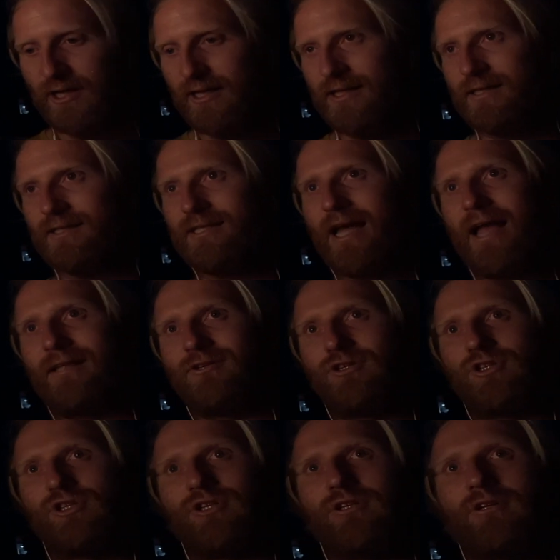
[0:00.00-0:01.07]
and
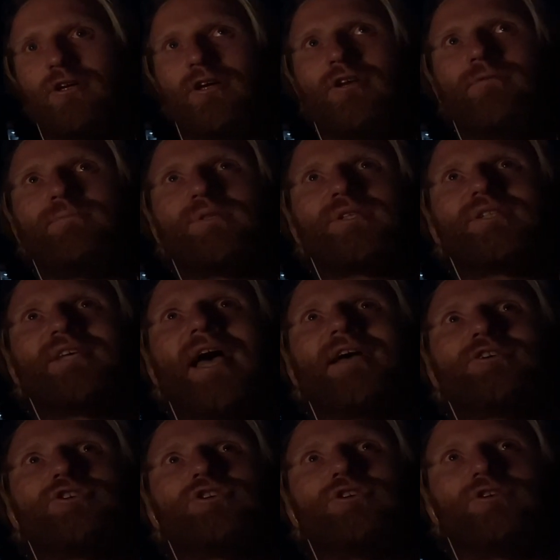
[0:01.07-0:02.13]
intention and
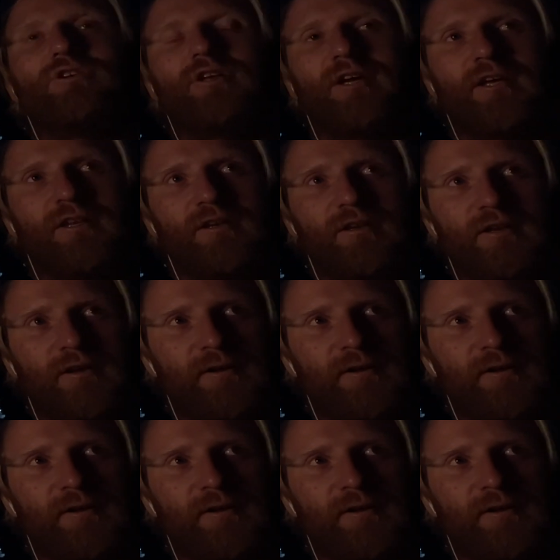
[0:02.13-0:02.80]
obsession and